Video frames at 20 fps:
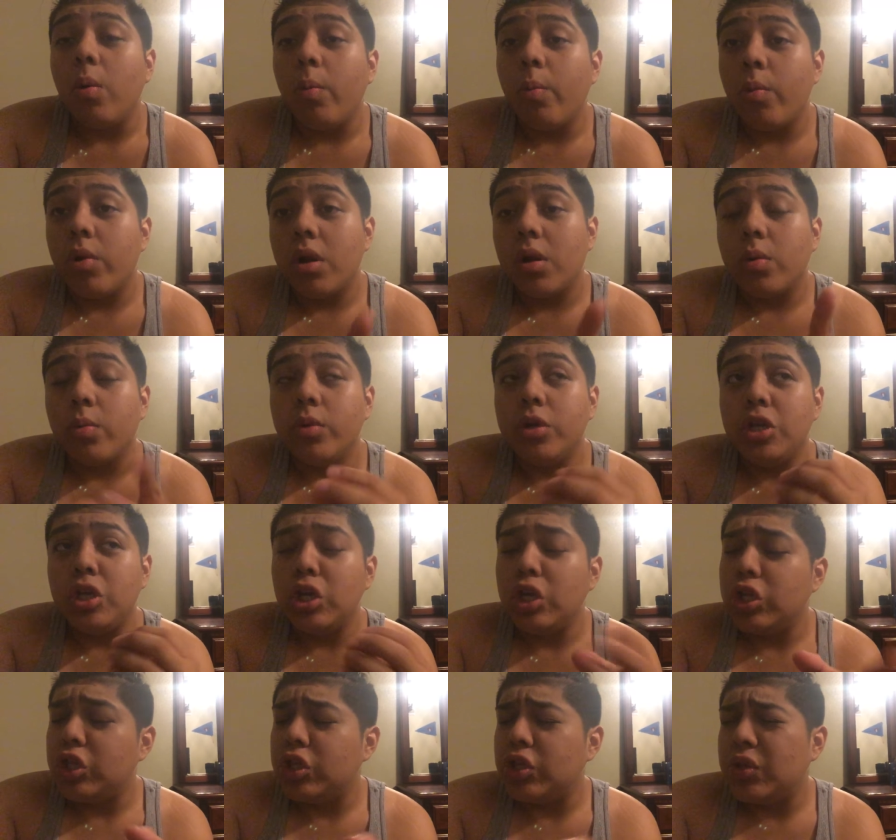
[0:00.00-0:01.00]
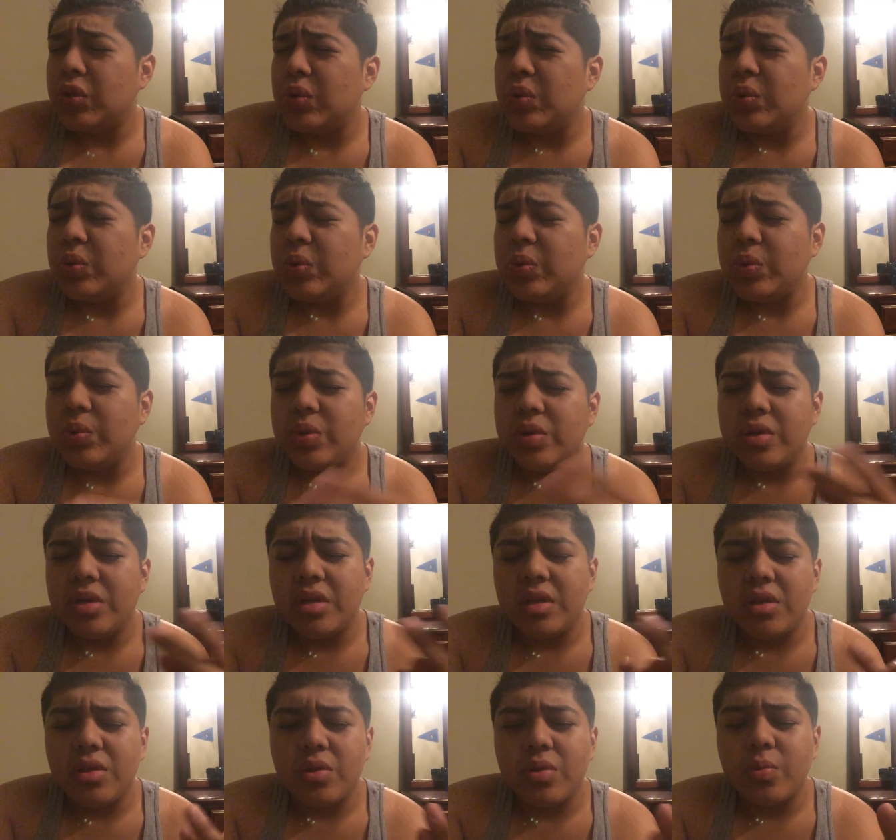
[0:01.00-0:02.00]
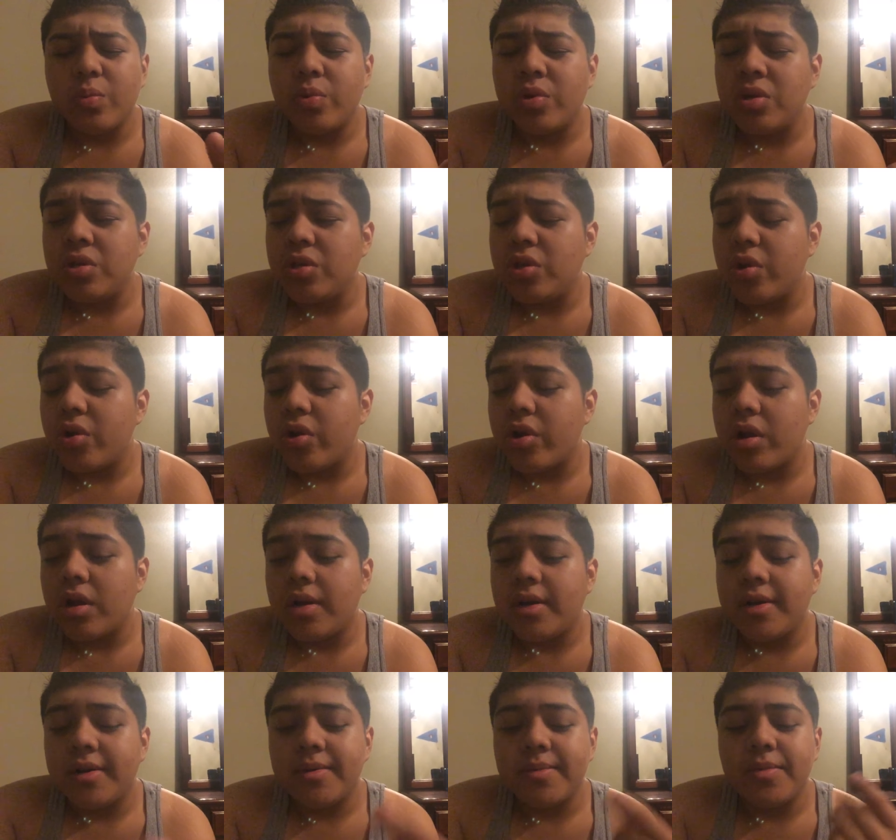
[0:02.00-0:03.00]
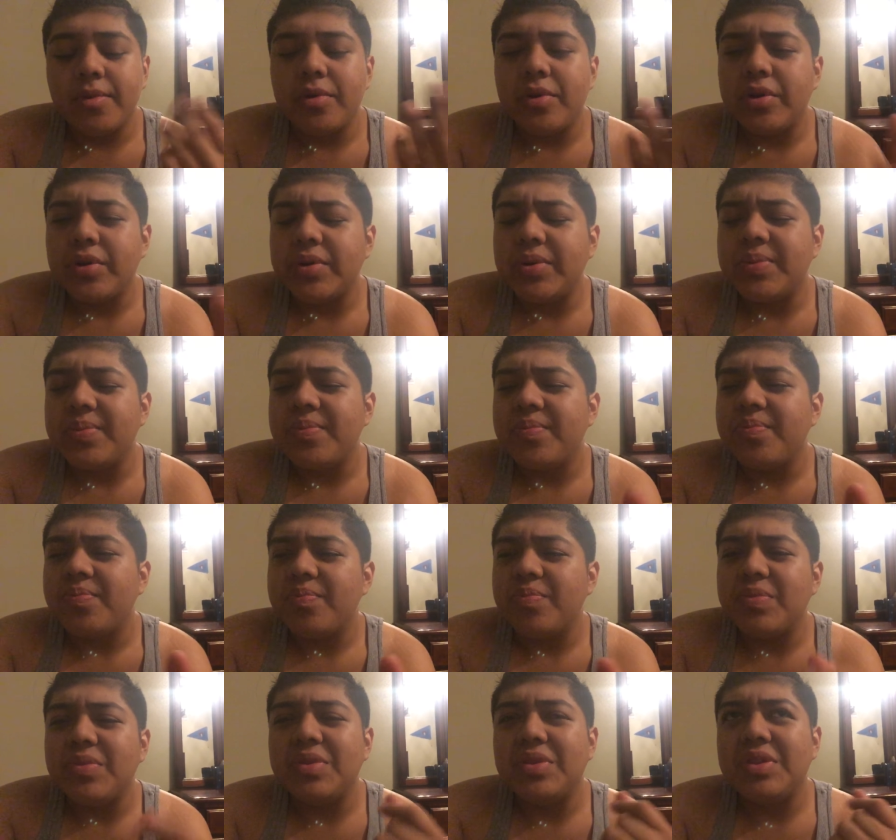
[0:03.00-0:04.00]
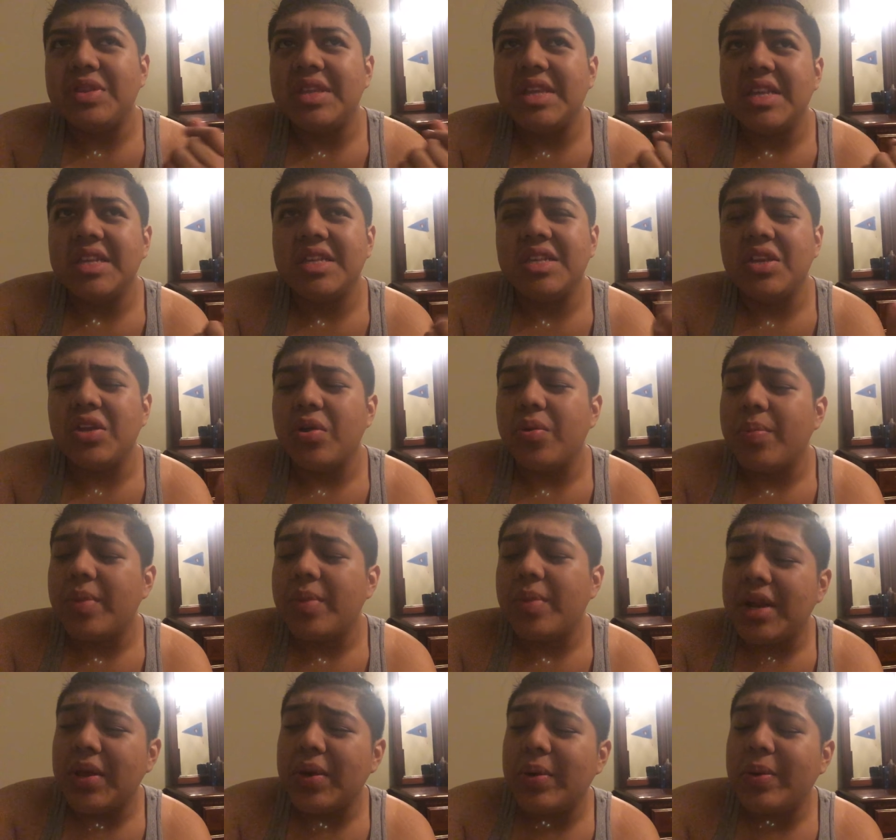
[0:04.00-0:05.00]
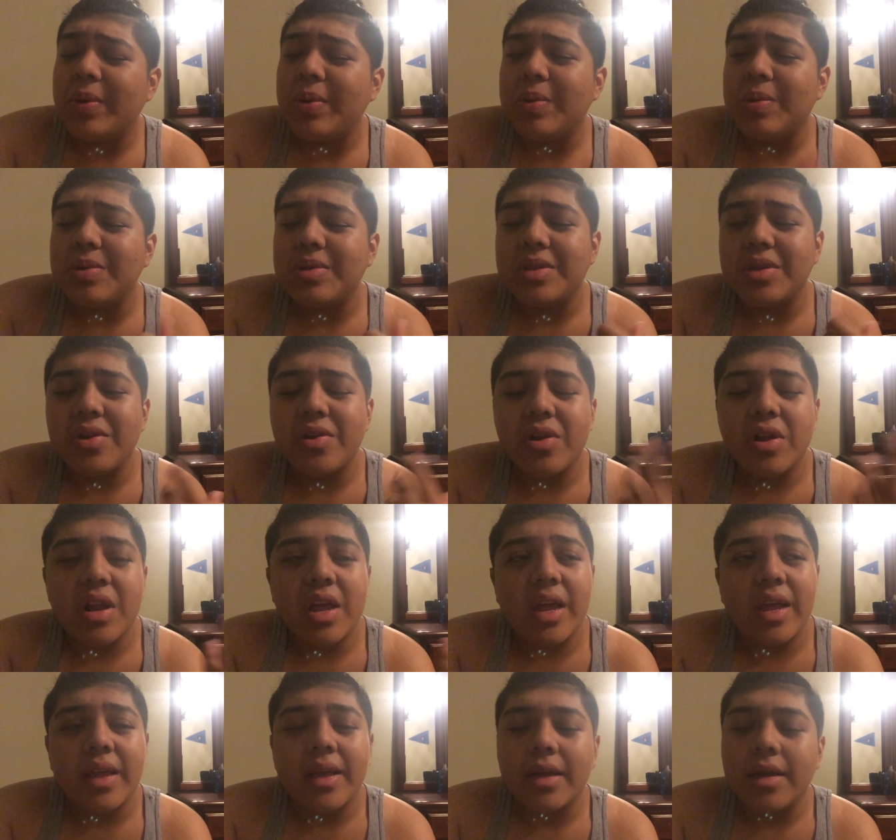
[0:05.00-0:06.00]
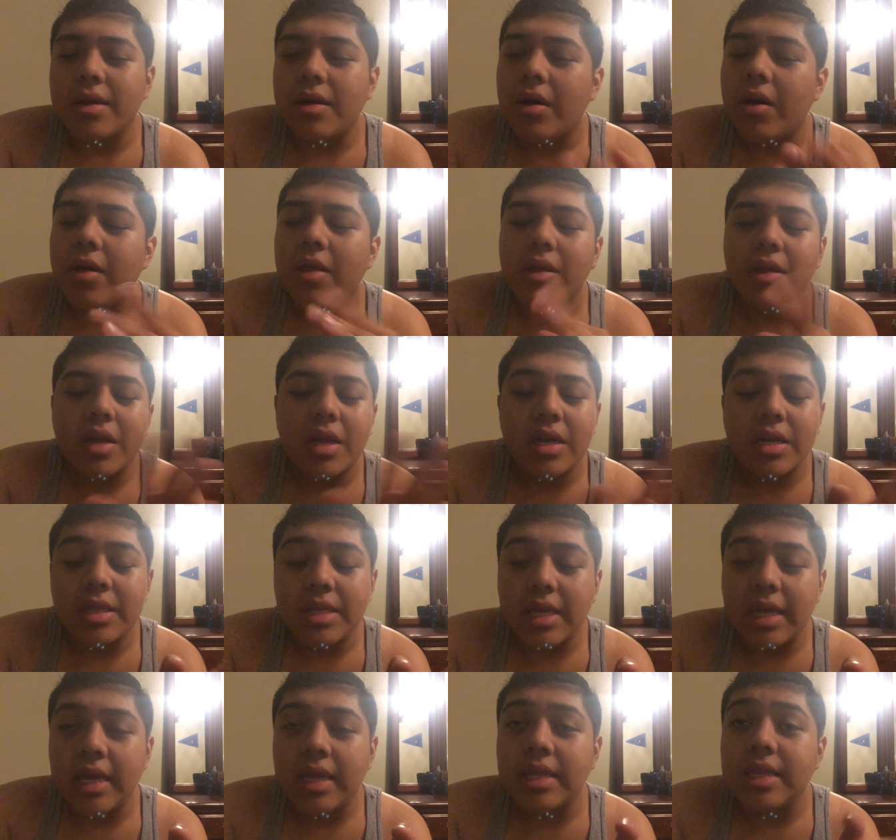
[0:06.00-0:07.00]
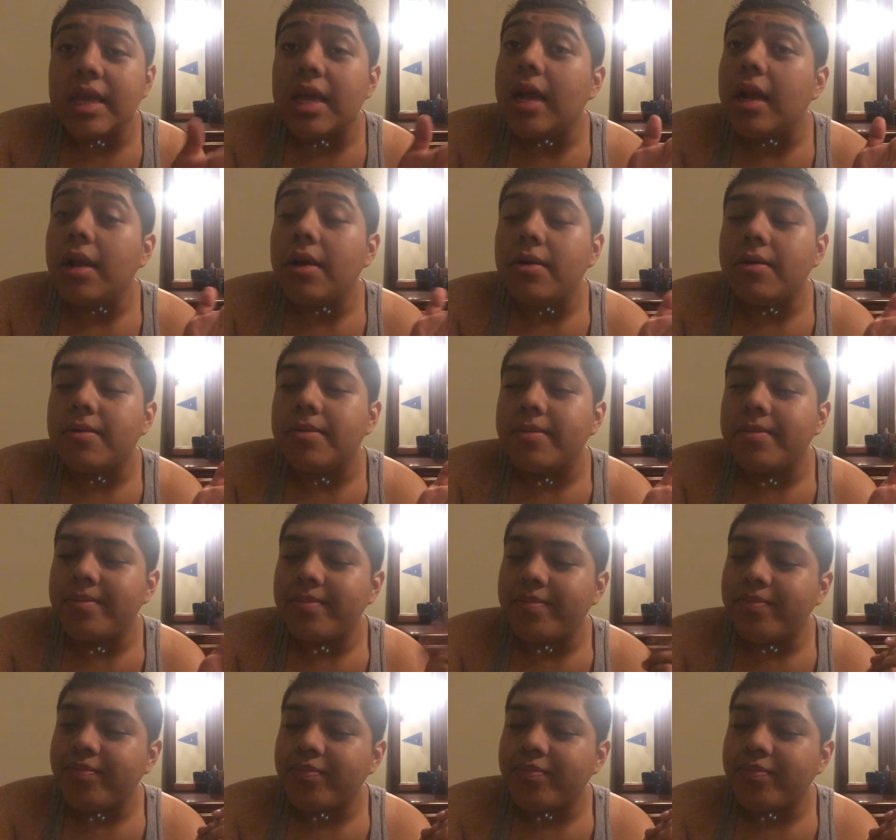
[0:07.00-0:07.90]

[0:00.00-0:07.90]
work with YouTube, the ones that are, um, you know, to see videos, they're like all that kind of things. Hello.